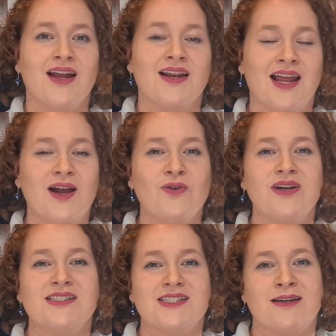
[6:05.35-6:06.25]
Now
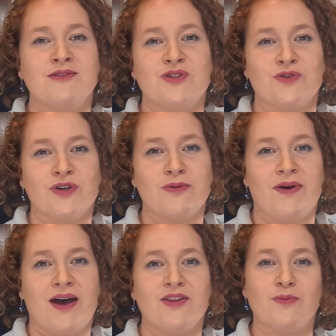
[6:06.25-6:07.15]
it's time to talk
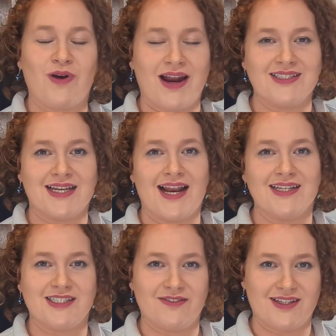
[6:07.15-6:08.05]
about the
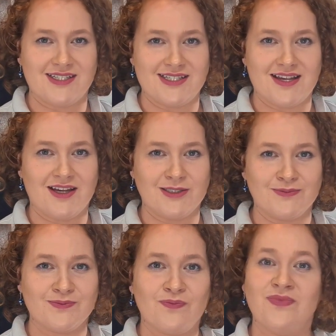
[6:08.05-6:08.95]
practicality of the design.